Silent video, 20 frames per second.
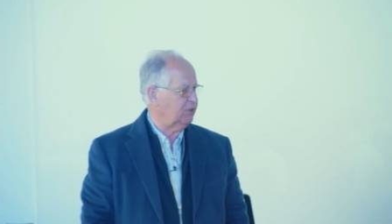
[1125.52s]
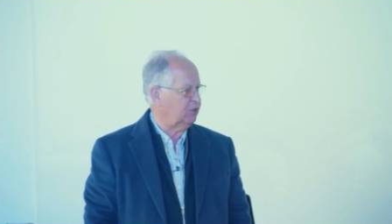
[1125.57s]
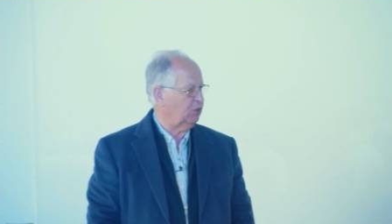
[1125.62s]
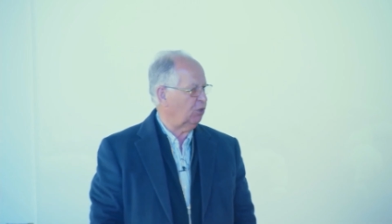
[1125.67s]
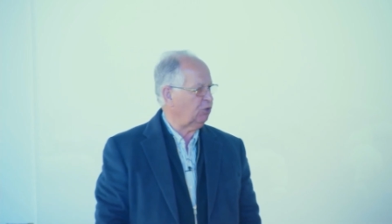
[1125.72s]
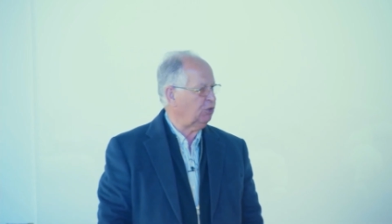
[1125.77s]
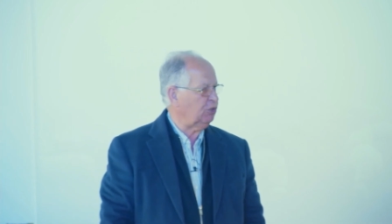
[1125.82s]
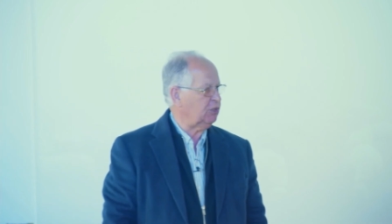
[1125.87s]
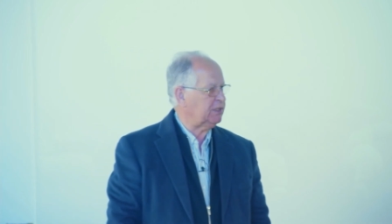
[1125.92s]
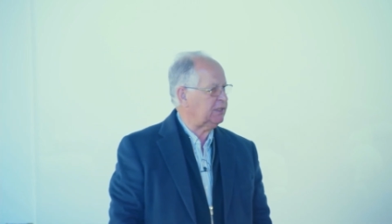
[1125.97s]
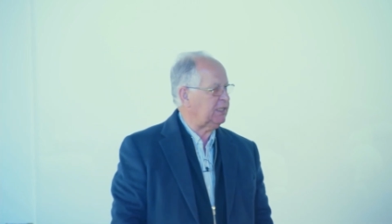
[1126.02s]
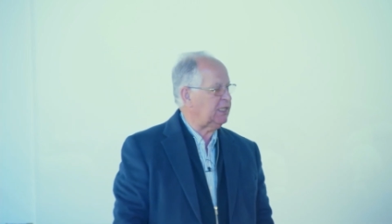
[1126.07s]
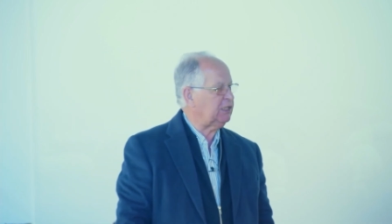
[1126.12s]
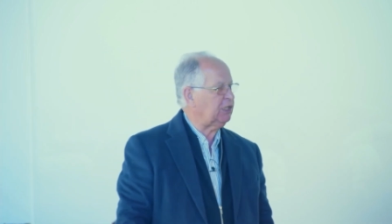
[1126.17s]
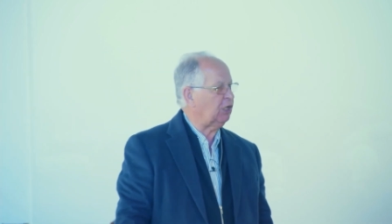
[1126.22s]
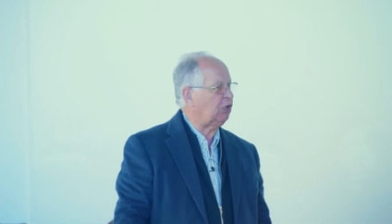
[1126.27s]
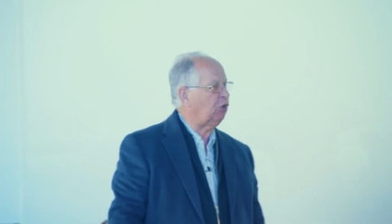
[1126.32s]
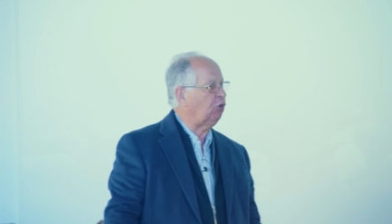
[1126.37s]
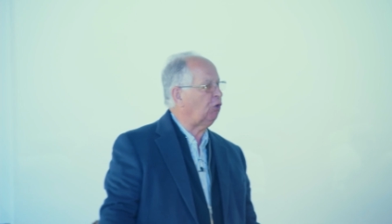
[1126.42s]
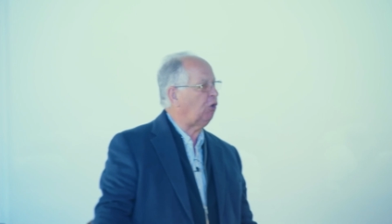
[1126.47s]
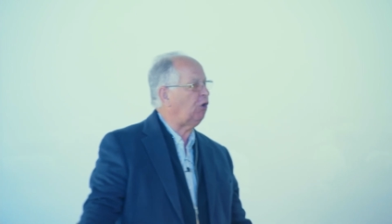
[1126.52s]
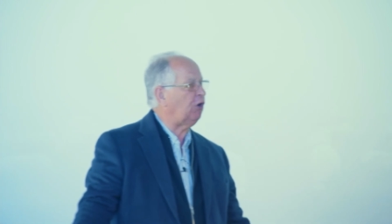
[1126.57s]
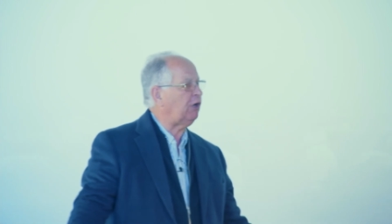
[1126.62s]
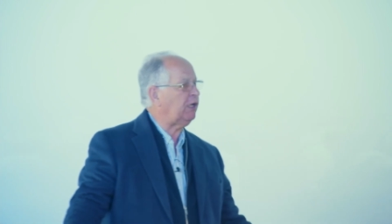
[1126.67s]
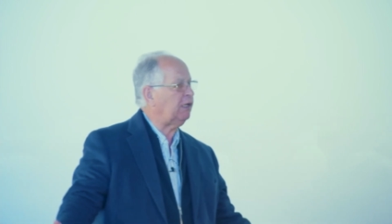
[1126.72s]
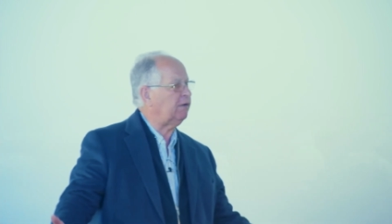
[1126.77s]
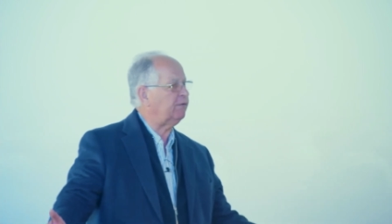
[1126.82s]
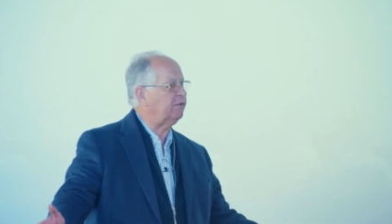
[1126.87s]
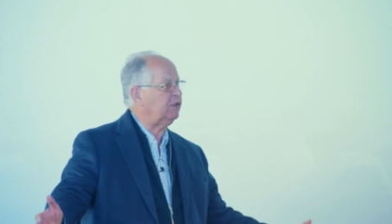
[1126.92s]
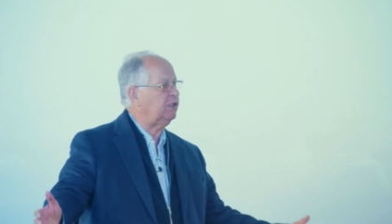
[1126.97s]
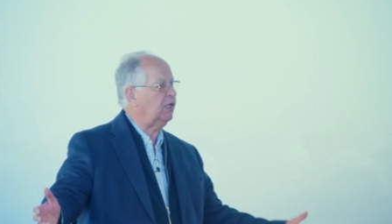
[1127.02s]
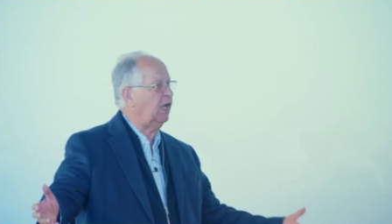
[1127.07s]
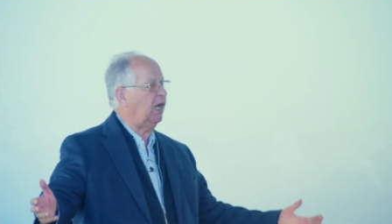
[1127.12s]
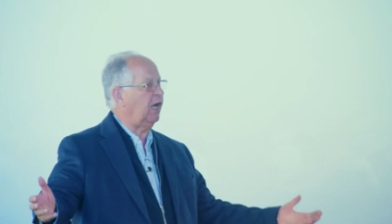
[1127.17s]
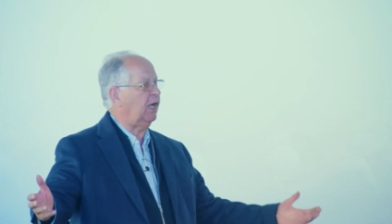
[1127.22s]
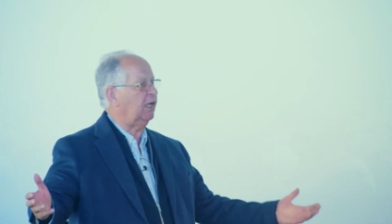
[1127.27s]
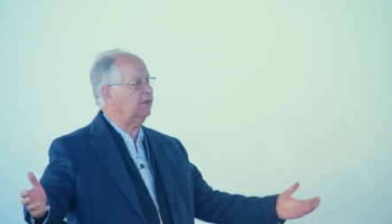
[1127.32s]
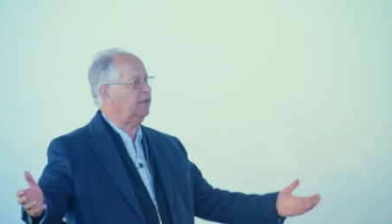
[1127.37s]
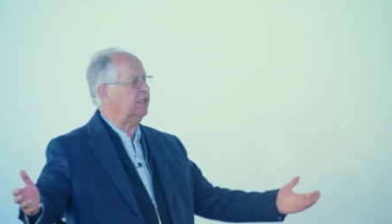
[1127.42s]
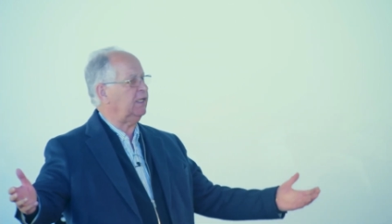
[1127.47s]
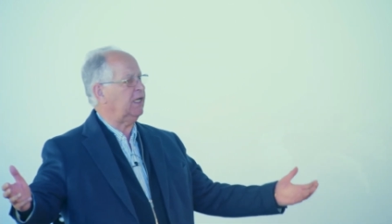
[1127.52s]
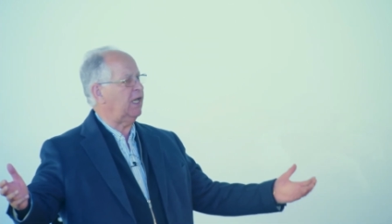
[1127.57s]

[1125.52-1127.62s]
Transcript: So you see the glory of God.